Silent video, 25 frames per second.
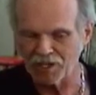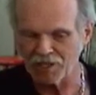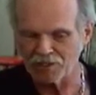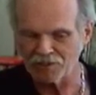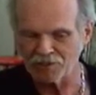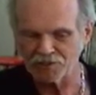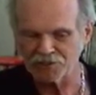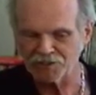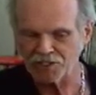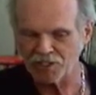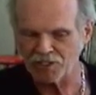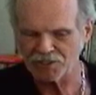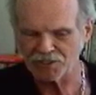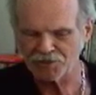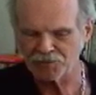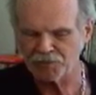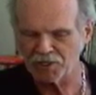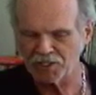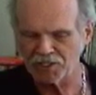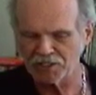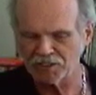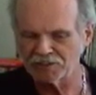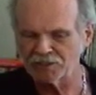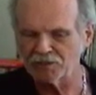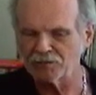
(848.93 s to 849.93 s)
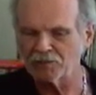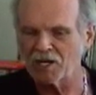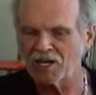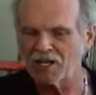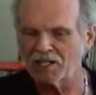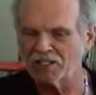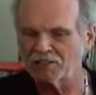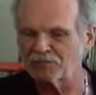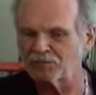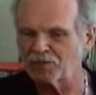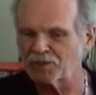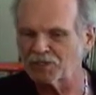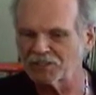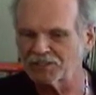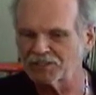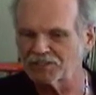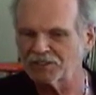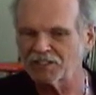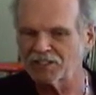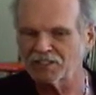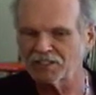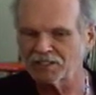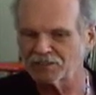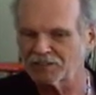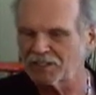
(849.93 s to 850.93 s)
the others aren't springing to mind,
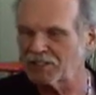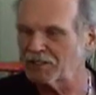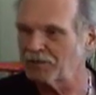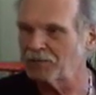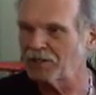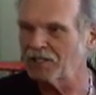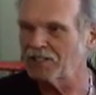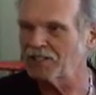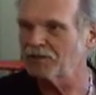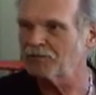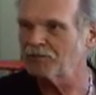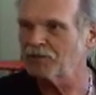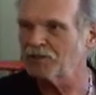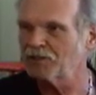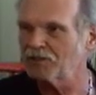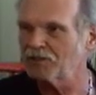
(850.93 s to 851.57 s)
but they may